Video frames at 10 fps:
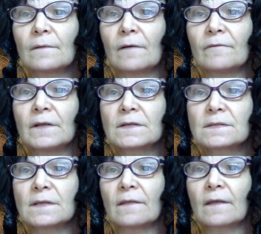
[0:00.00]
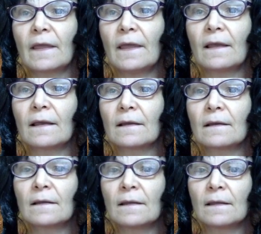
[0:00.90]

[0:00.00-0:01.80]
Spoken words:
Obviously, the king